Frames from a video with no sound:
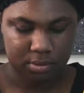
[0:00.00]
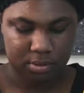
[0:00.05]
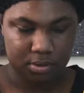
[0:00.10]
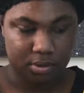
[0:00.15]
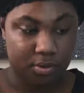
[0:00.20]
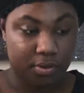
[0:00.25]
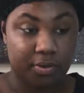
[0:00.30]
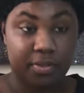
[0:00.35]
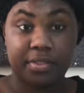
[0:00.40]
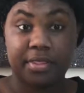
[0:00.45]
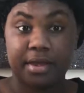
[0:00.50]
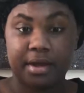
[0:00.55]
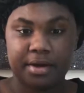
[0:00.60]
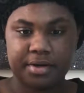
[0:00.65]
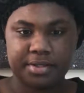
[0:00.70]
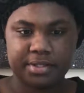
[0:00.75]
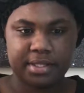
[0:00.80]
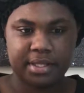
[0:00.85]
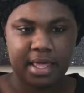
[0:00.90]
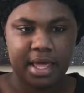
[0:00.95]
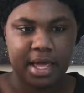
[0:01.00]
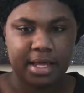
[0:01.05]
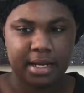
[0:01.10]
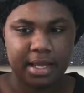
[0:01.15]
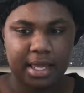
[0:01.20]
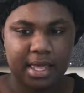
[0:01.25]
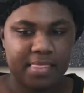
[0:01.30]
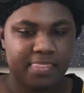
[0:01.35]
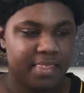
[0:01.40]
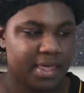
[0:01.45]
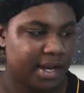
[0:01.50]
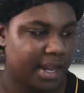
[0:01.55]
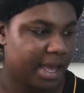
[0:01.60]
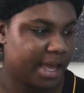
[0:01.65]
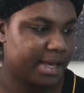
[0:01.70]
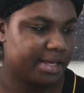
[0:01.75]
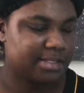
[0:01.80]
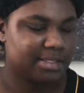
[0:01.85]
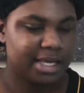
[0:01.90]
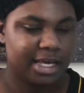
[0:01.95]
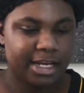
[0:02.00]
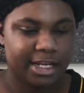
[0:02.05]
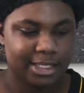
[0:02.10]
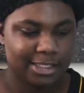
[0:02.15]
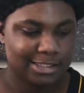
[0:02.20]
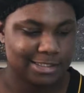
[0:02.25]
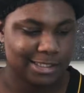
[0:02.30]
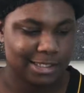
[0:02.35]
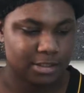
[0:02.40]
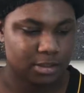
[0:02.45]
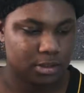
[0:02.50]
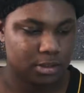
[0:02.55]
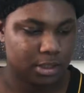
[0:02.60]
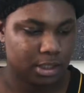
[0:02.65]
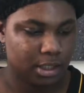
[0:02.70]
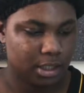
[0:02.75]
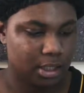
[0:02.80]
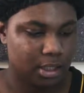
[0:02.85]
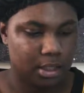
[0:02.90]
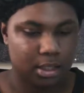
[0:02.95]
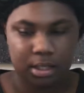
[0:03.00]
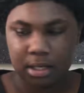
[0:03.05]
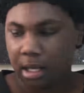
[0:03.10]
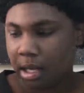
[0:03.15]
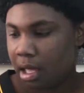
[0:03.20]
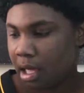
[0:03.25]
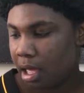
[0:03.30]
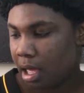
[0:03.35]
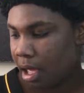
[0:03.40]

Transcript: So there's that, and then as that is settling in,